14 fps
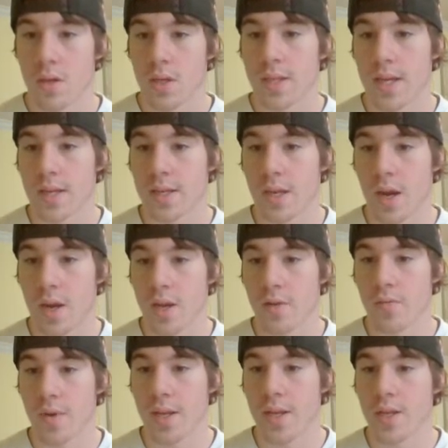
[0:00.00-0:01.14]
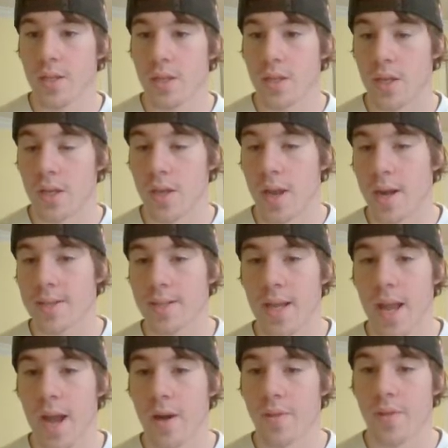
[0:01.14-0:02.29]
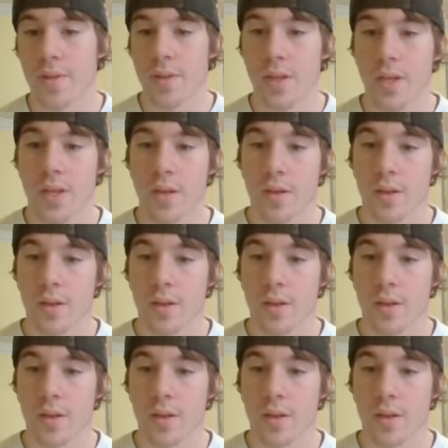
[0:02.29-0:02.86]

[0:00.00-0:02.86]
Tectonic Rage, and knocks out the...